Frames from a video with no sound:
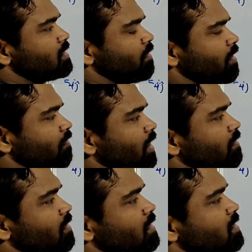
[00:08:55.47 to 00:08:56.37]

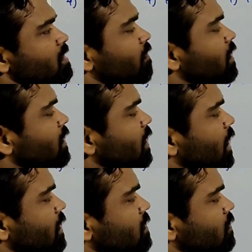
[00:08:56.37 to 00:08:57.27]
75,
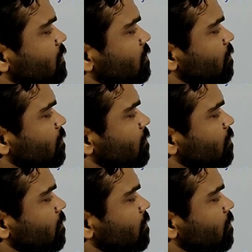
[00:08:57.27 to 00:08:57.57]
78.